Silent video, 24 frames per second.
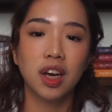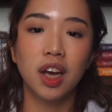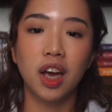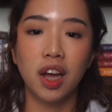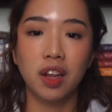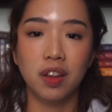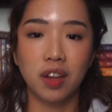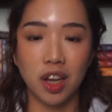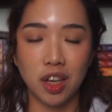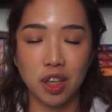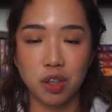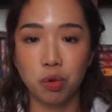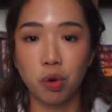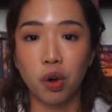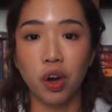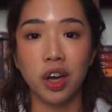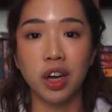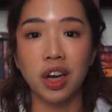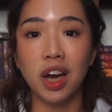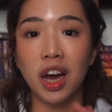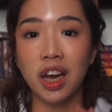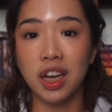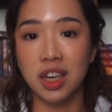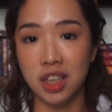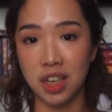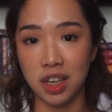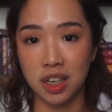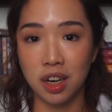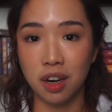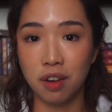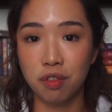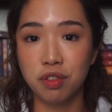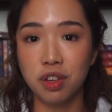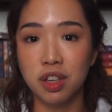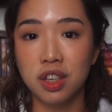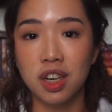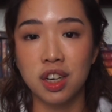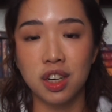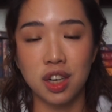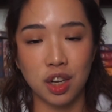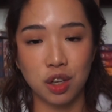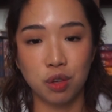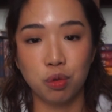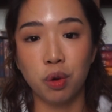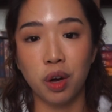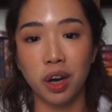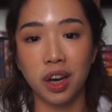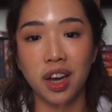and that's why I DNF'd it, and
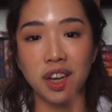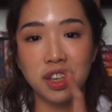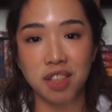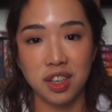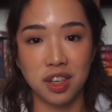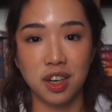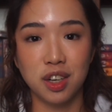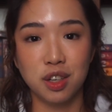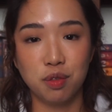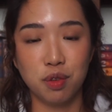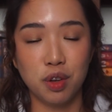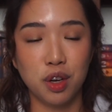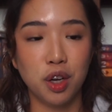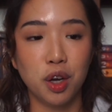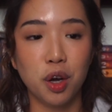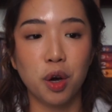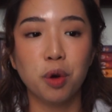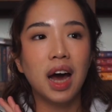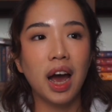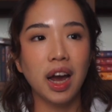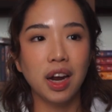that's why it's in this video.